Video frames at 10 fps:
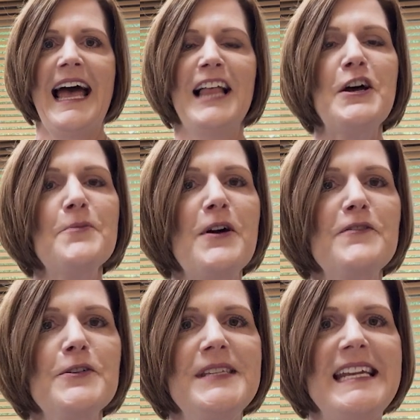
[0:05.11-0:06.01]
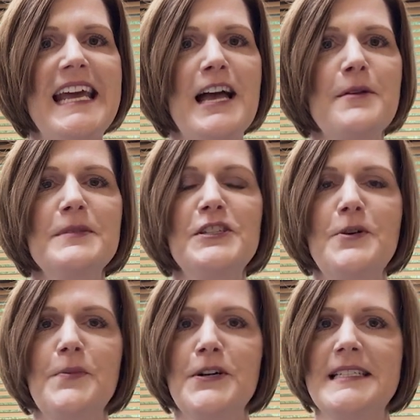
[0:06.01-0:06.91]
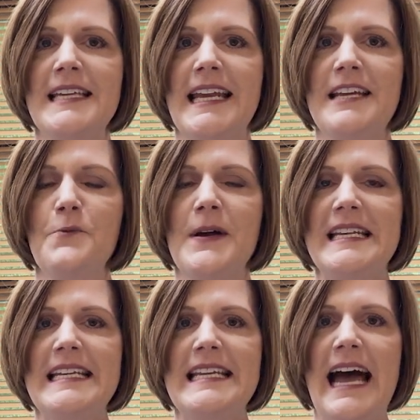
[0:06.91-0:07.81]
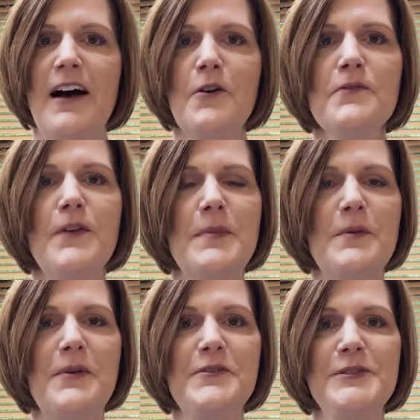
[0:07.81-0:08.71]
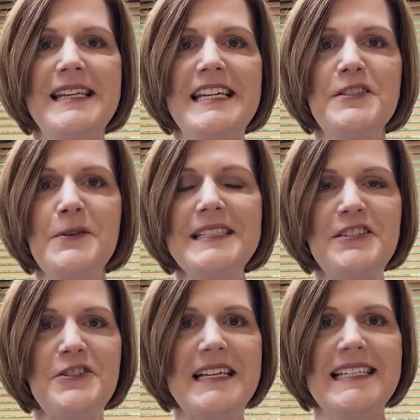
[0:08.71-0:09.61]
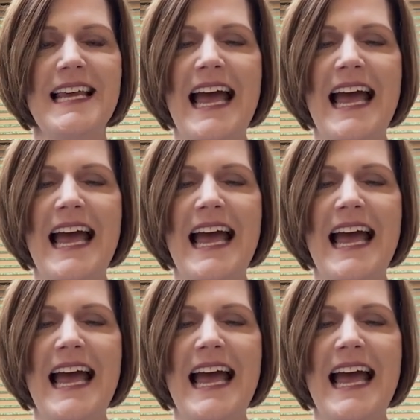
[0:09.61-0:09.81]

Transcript: Hello, Provo City. I am Superintendent Wendy Dau from the Provo City School District,